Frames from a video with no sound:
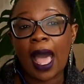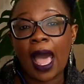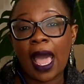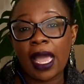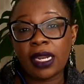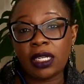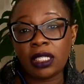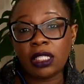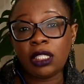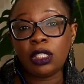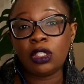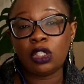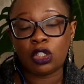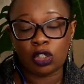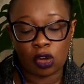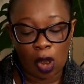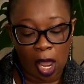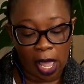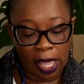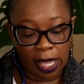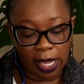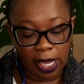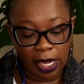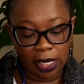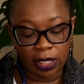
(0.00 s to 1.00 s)
I didn't
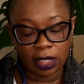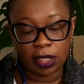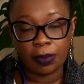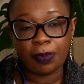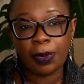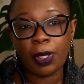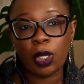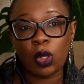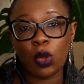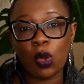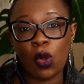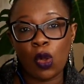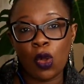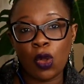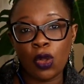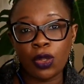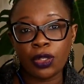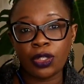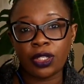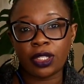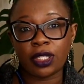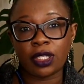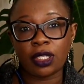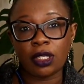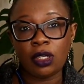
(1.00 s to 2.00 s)
try it
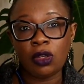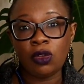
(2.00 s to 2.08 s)
because,